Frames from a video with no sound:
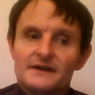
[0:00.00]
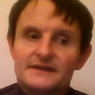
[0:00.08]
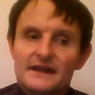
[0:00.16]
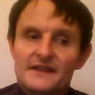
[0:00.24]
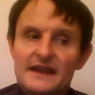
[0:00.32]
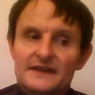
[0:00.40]

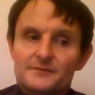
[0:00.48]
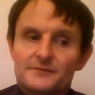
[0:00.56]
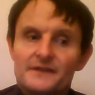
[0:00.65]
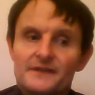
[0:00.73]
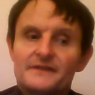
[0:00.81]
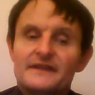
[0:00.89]
Now the next
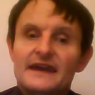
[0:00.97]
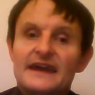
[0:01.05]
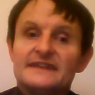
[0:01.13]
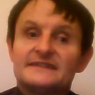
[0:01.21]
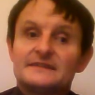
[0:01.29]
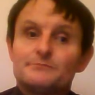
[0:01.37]
one.
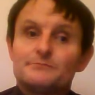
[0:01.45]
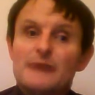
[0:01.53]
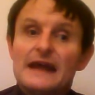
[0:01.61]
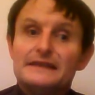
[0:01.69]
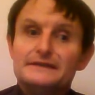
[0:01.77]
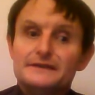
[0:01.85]

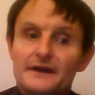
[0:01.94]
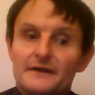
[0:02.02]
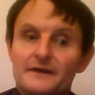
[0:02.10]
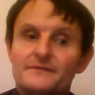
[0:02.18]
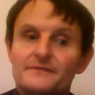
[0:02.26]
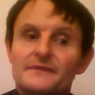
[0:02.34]

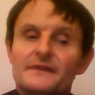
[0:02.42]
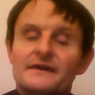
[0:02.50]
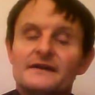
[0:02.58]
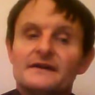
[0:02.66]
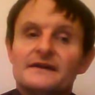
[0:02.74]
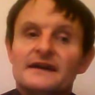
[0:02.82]
Espagne.
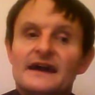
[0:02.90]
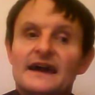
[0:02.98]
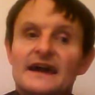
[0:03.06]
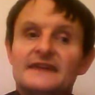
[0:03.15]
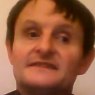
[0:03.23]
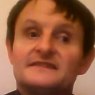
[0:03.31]

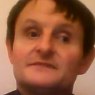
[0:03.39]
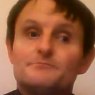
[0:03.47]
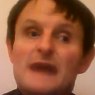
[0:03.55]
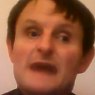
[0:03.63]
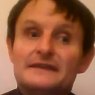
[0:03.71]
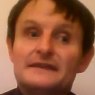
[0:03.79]

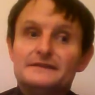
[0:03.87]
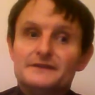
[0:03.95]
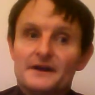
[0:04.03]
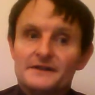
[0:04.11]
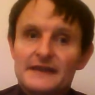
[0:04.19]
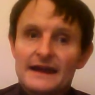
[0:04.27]

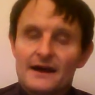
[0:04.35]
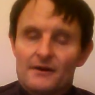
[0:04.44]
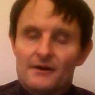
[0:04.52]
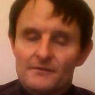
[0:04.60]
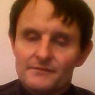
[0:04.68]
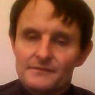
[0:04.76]
Espagne. Now,